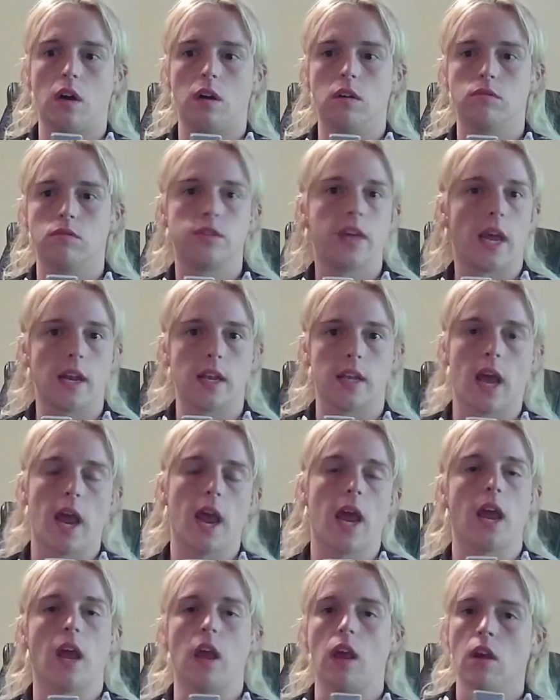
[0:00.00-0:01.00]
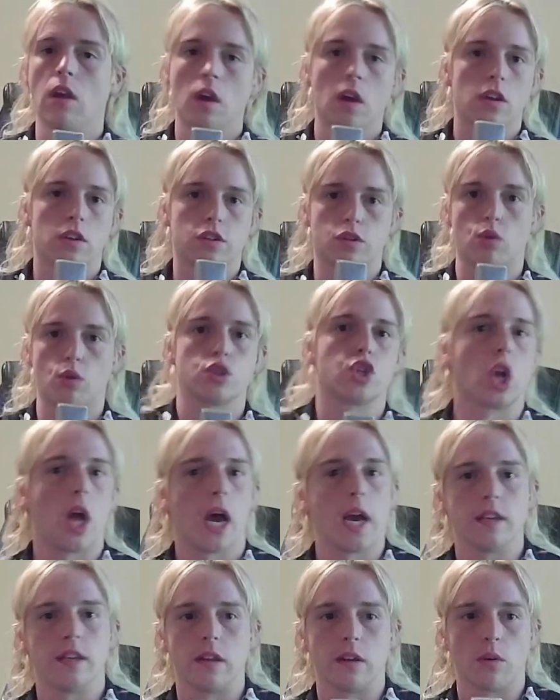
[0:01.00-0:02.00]
day-to-day,
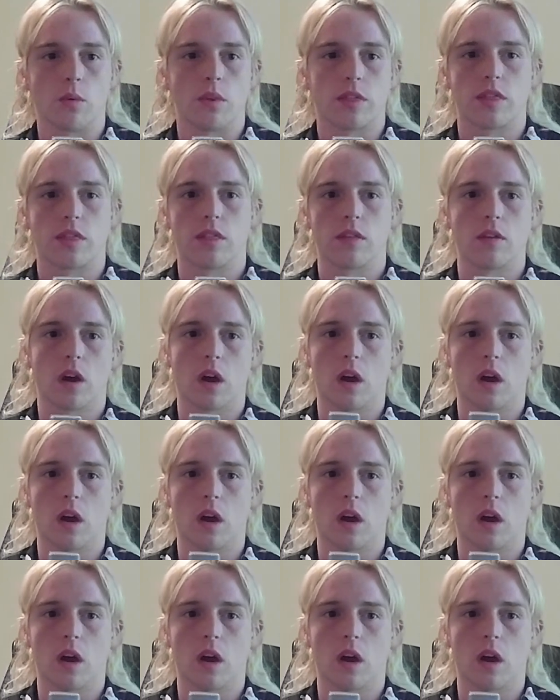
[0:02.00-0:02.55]
socializing with